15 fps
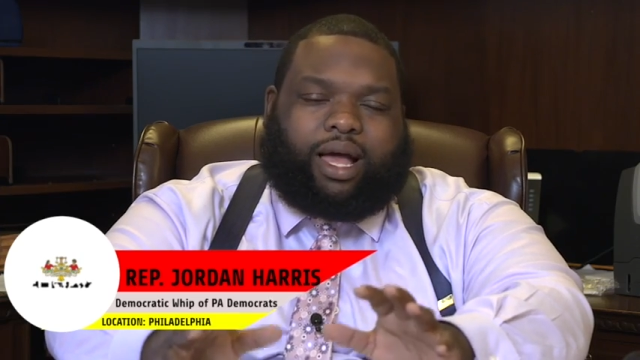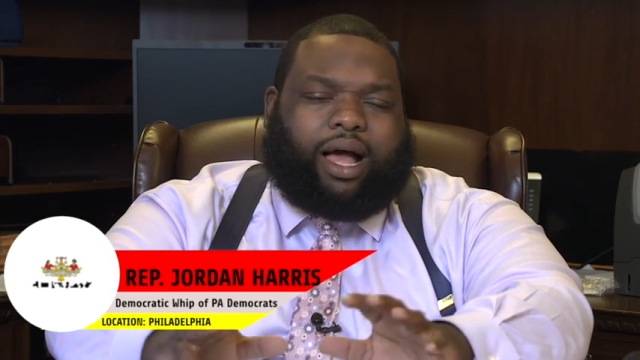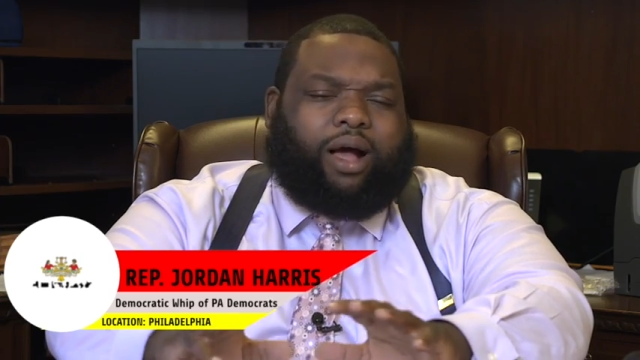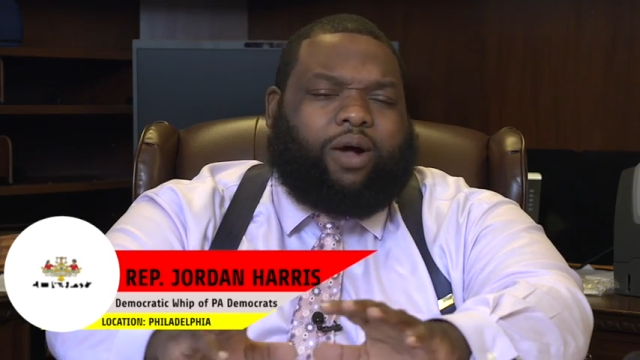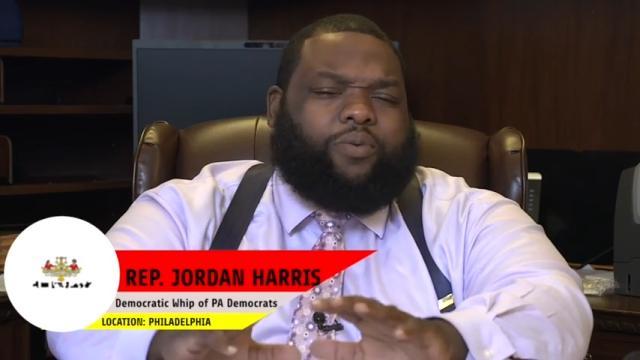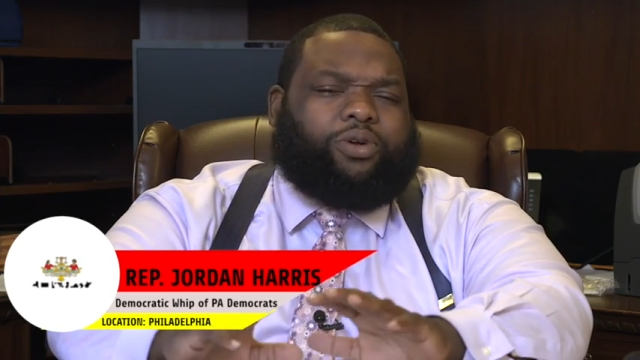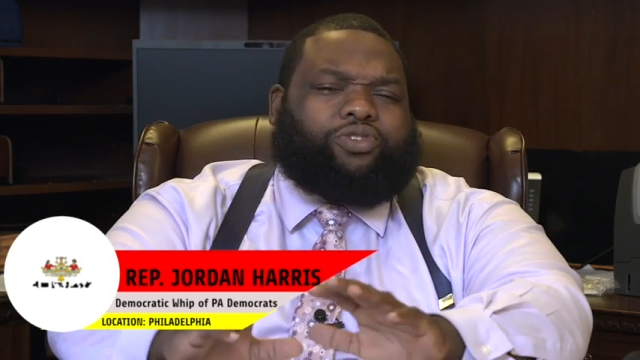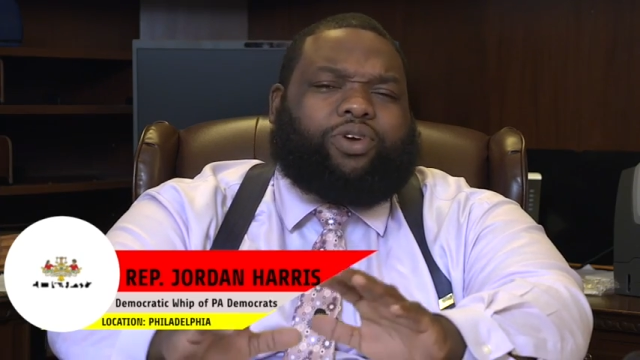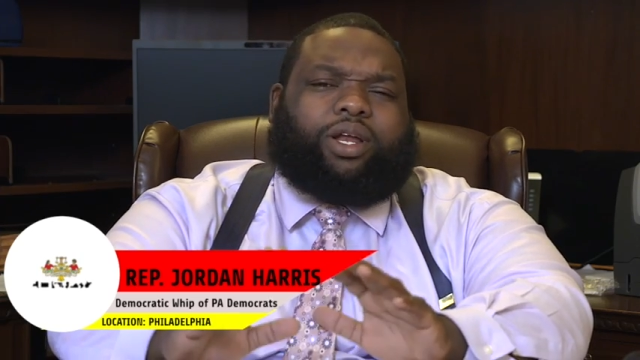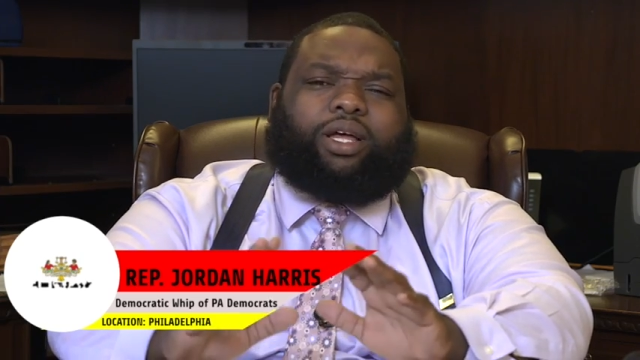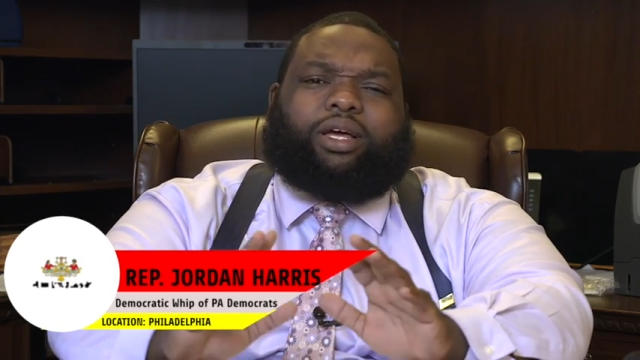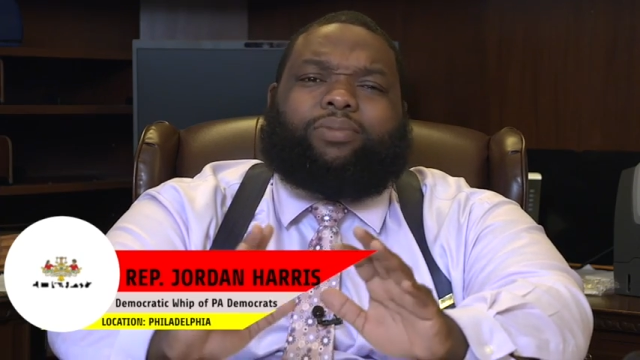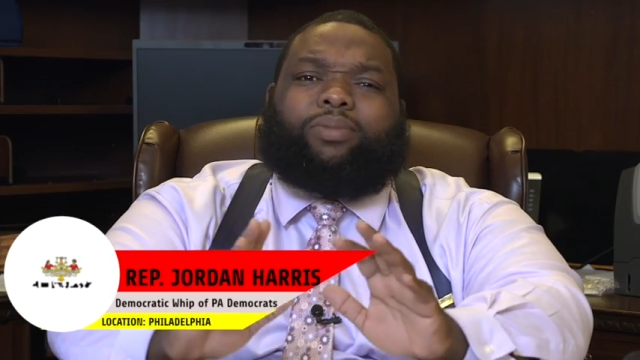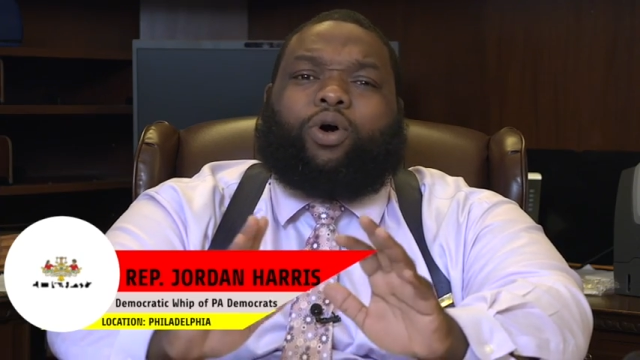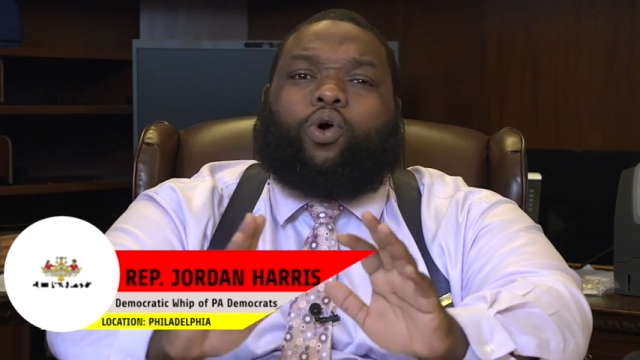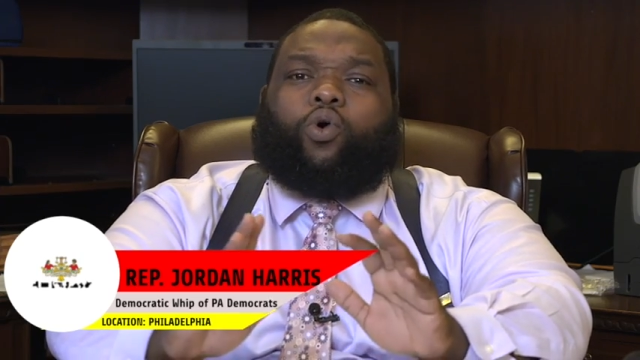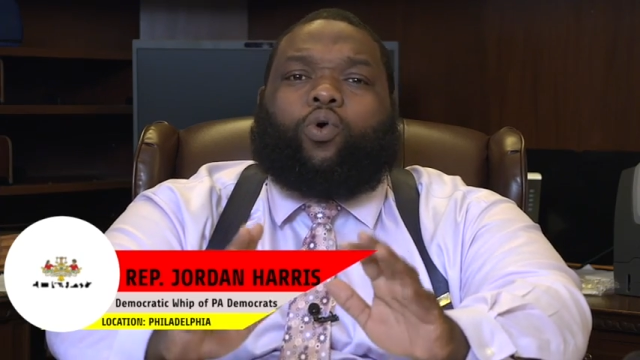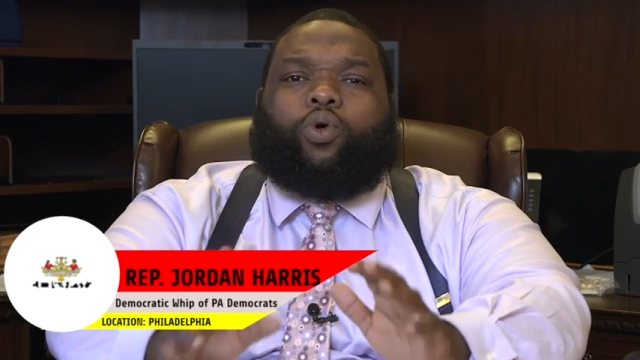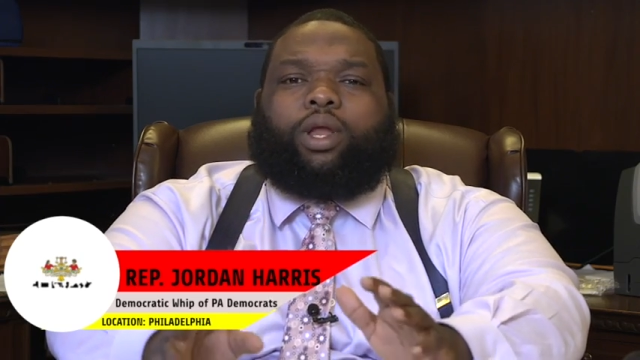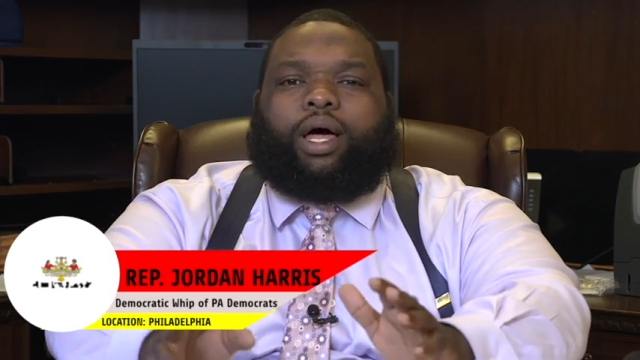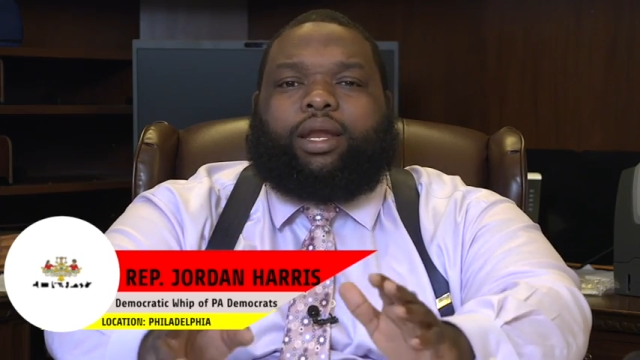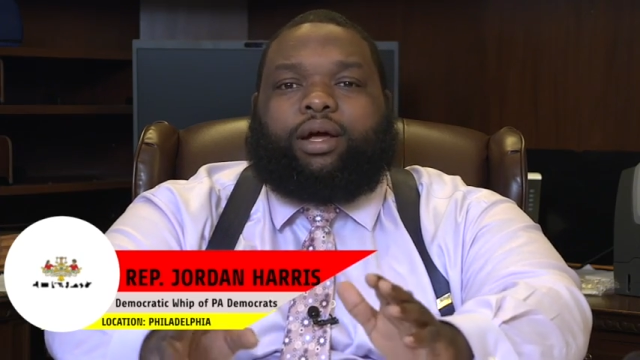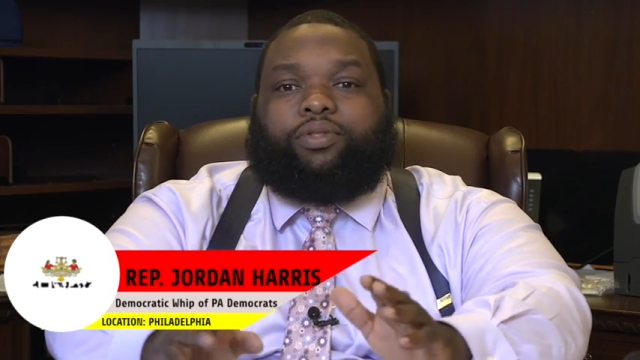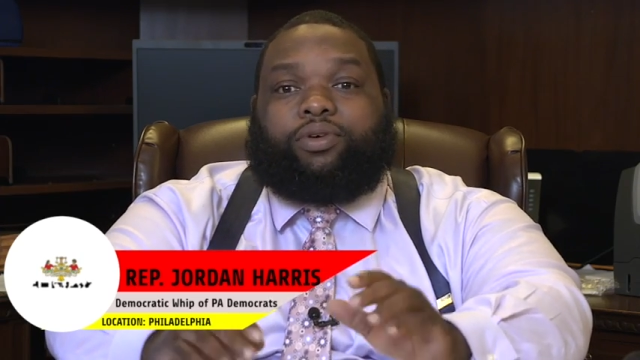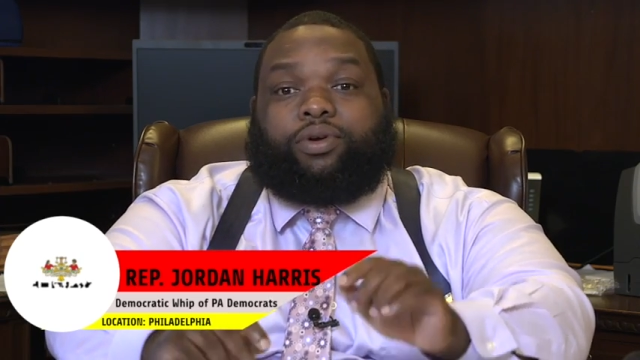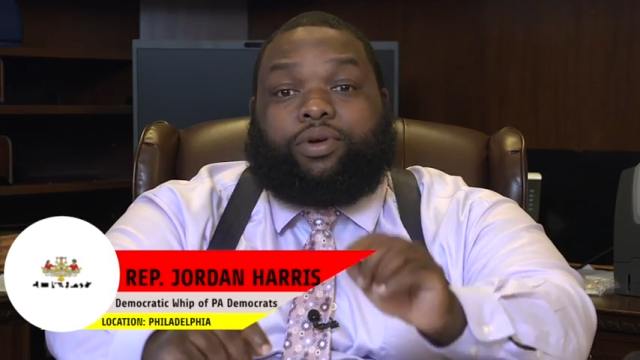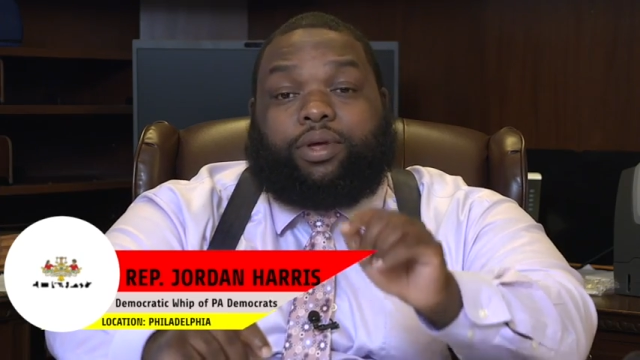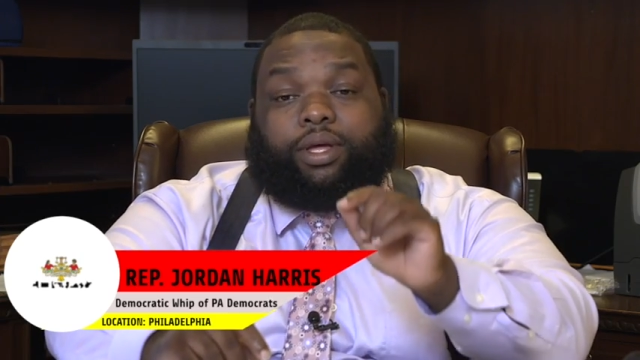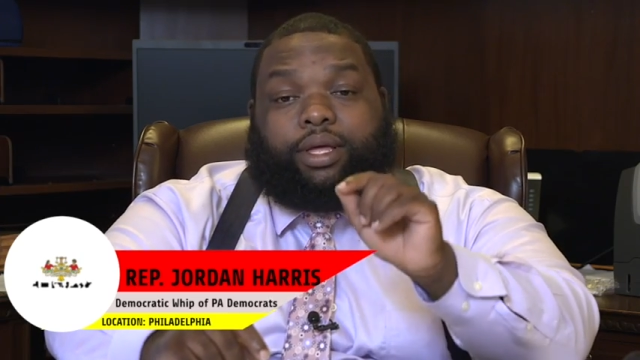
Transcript: How are we training them in a whole lot of other